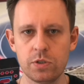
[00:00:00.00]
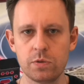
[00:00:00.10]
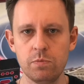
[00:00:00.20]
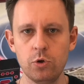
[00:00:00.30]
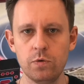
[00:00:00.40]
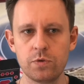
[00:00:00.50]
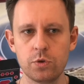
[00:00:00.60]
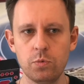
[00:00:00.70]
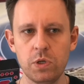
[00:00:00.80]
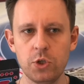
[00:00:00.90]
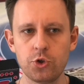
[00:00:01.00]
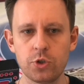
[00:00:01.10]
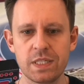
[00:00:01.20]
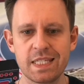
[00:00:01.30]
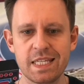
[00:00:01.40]
moves which
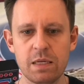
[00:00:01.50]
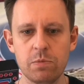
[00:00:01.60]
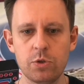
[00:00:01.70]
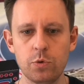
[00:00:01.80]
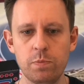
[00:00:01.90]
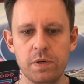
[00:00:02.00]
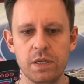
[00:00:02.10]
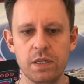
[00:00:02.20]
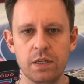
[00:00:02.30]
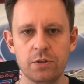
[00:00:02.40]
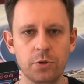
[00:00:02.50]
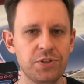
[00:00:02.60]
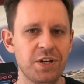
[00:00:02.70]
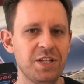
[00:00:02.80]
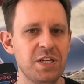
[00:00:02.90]
seem to be
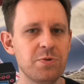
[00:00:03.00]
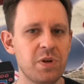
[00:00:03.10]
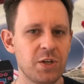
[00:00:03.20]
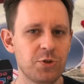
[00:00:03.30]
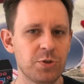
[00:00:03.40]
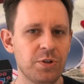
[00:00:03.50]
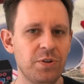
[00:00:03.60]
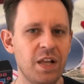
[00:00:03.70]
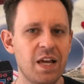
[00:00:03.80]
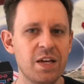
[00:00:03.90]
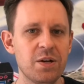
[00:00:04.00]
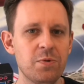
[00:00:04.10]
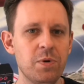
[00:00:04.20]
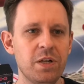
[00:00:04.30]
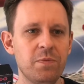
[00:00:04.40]
totally irrational.
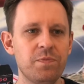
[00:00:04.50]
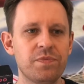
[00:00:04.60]
Well,